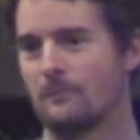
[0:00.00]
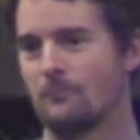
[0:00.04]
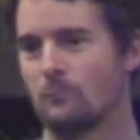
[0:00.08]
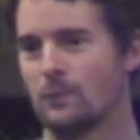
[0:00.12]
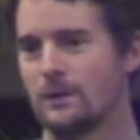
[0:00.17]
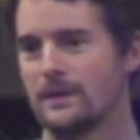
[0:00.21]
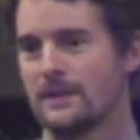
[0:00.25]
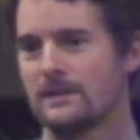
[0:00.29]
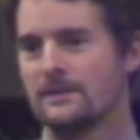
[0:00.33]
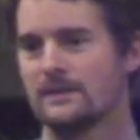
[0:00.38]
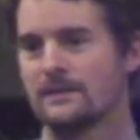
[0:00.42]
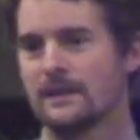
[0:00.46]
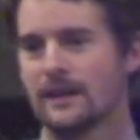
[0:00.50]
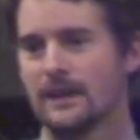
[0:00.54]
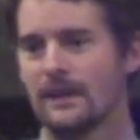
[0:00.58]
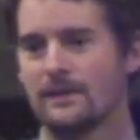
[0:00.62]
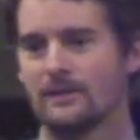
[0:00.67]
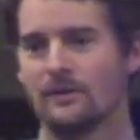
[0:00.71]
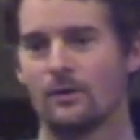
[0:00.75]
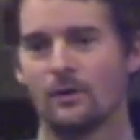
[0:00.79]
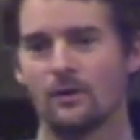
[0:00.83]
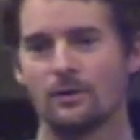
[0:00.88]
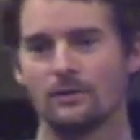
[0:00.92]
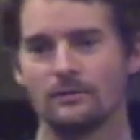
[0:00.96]
We
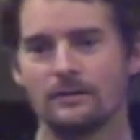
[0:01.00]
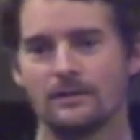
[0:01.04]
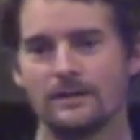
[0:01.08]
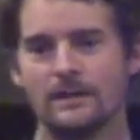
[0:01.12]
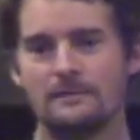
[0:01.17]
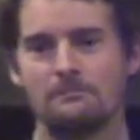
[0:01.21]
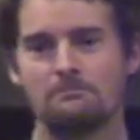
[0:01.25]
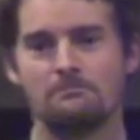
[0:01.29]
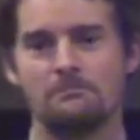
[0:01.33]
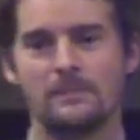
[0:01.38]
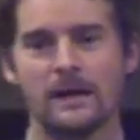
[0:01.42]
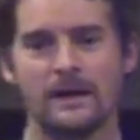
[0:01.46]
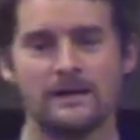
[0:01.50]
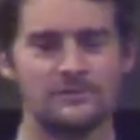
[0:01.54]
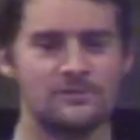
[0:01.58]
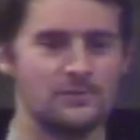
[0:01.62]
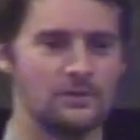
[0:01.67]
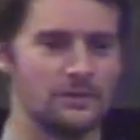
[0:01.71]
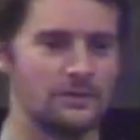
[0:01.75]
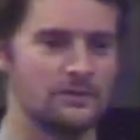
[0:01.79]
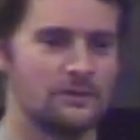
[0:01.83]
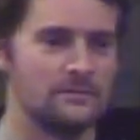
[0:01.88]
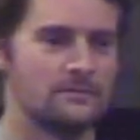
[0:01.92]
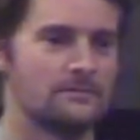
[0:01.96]
cannot
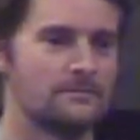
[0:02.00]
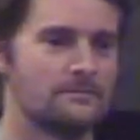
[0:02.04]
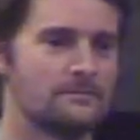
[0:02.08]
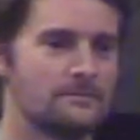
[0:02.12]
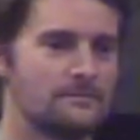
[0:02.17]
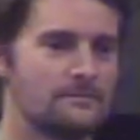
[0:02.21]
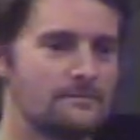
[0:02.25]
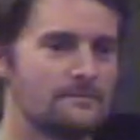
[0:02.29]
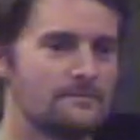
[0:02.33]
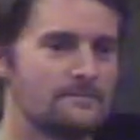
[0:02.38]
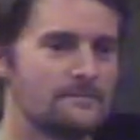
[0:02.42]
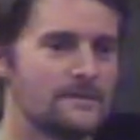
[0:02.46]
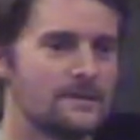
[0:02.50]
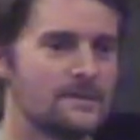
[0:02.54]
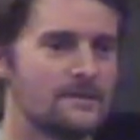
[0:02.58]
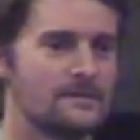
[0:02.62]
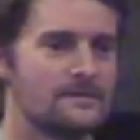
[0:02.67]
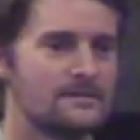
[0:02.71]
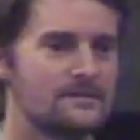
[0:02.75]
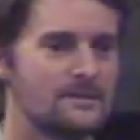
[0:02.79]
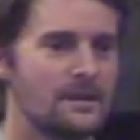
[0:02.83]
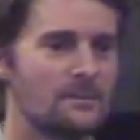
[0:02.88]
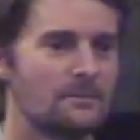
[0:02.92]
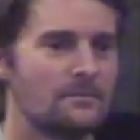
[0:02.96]
imagine
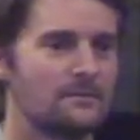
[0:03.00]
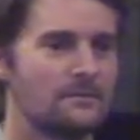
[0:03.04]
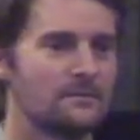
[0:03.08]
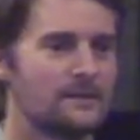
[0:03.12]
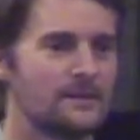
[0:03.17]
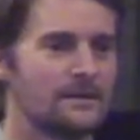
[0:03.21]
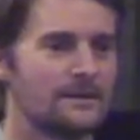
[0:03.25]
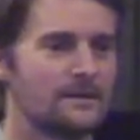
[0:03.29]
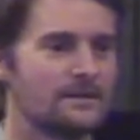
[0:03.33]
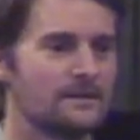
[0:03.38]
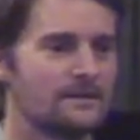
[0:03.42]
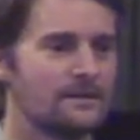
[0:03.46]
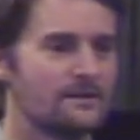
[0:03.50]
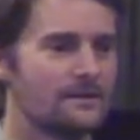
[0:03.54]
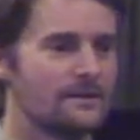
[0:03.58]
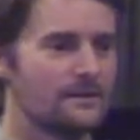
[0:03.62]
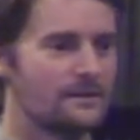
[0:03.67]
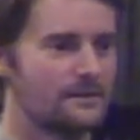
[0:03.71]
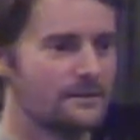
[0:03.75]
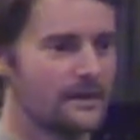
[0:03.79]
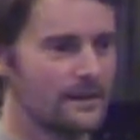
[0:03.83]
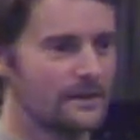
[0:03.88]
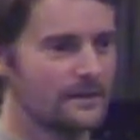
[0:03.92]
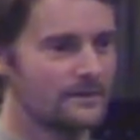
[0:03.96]
something
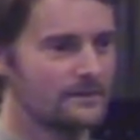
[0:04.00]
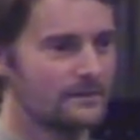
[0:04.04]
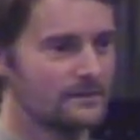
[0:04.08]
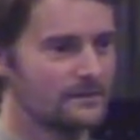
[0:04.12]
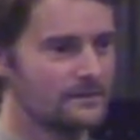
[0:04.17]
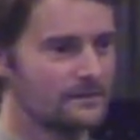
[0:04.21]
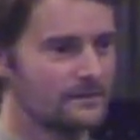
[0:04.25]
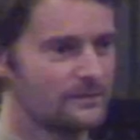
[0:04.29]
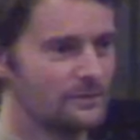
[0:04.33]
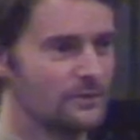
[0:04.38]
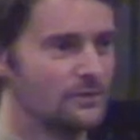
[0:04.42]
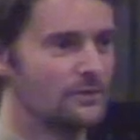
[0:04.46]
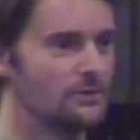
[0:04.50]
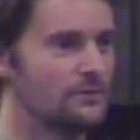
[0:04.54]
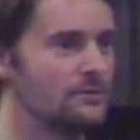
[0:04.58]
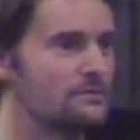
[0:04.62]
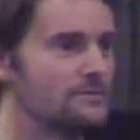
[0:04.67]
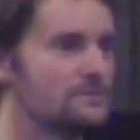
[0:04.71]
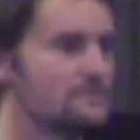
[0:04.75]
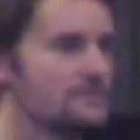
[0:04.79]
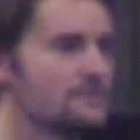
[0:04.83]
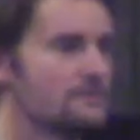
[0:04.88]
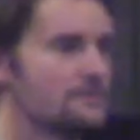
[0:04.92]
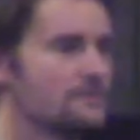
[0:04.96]
that
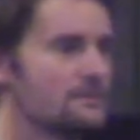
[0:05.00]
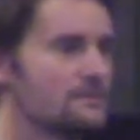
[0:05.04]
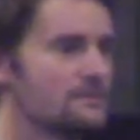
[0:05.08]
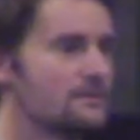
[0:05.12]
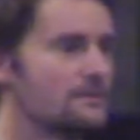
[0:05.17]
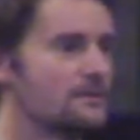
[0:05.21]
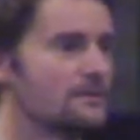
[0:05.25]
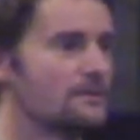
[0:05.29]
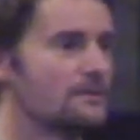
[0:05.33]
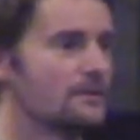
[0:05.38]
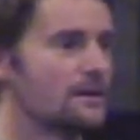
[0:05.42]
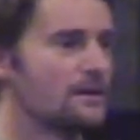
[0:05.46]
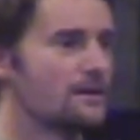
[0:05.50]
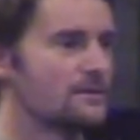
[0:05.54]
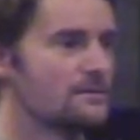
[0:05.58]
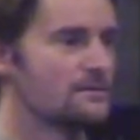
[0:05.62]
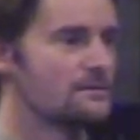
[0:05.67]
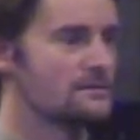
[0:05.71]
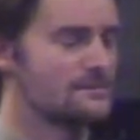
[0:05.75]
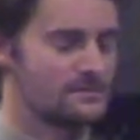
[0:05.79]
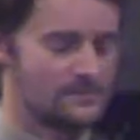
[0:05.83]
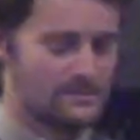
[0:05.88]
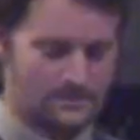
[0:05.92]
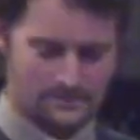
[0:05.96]
good that
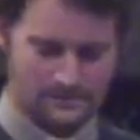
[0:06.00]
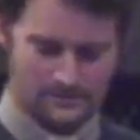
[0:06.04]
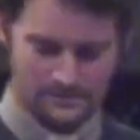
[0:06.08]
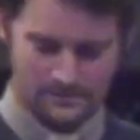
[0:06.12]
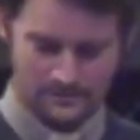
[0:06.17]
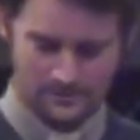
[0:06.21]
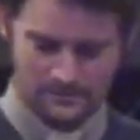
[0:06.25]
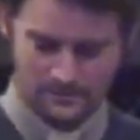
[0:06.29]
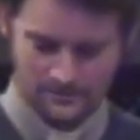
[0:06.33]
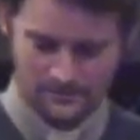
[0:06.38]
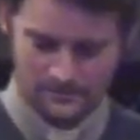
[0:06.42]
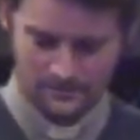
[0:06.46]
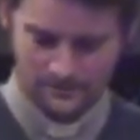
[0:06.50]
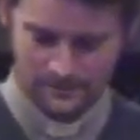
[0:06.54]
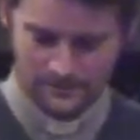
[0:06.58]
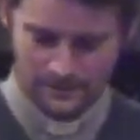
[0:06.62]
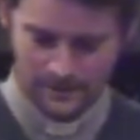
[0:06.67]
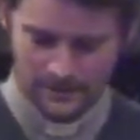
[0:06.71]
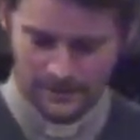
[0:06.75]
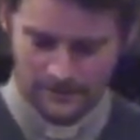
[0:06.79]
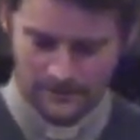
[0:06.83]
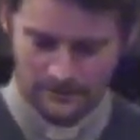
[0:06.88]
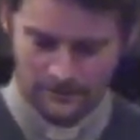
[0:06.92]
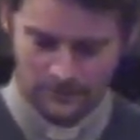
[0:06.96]
lasts for
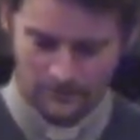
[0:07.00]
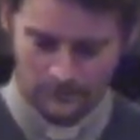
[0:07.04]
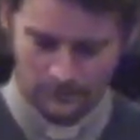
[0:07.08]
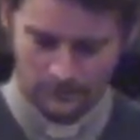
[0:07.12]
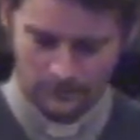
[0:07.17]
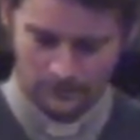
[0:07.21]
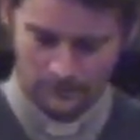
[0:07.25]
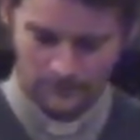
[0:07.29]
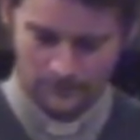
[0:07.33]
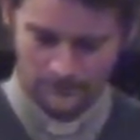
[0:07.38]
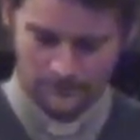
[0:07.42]
that long.